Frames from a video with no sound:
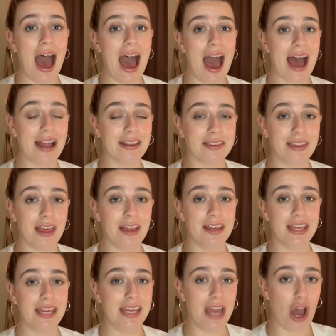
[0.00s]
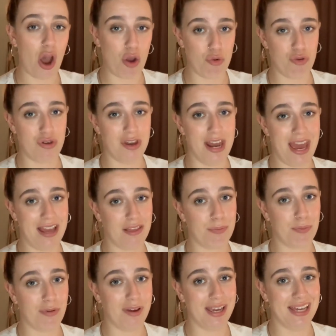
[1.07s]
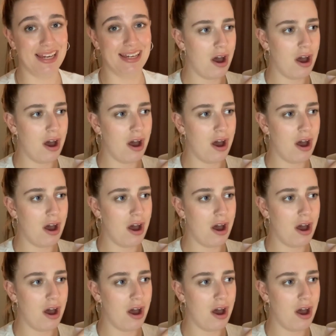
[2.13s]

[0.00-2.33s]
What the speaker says: and the Ocean X Prix.